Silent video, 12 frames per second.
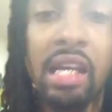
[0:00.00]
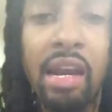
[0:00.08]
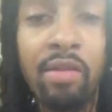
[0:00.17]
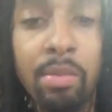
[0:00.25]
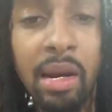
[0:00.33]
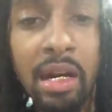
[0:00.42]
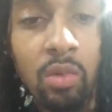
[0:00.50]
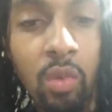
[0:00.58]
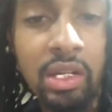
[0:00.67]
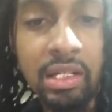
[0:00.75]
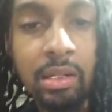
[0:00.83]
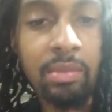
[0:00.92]
Everybody
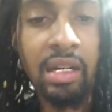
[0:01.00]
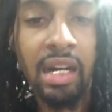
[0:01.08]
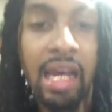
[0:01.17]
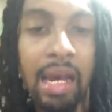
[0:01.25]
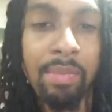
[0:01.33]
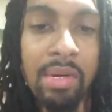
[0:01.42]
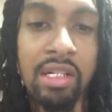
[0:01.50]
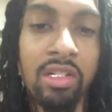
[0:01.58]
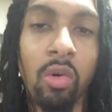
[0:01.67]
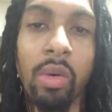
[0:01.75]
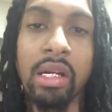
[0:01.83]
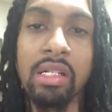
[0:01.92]
wants something to happen as
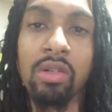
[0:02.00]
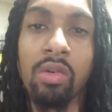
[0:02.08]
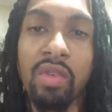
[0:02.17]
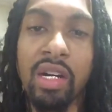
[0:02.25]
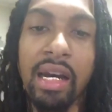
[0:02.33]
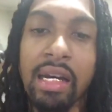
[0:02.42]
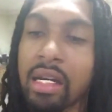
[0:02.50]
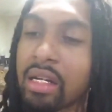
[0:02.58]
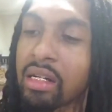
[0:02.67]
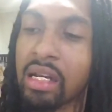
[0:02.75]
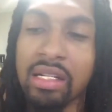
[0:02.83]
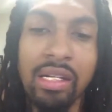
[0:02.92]
quick as overnight,
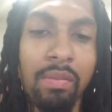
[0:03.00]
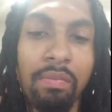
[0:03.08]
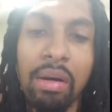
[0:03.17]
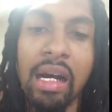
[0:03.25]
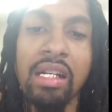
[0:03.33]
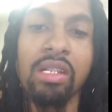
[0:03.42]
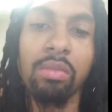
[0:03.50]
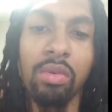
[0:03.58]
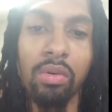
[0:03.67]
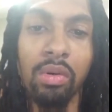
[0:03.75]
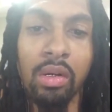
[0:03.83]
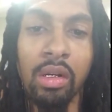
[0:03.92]
and that's impossible.
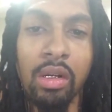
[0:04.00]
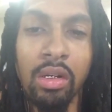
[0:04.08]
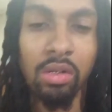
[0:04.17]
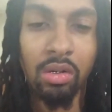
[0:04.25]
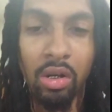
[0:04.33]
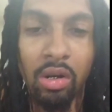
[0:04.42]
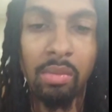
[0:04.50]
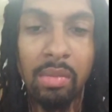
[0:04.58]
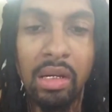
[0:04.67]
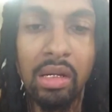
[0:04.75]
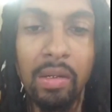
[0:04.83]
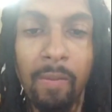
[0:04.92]
You know what I mean?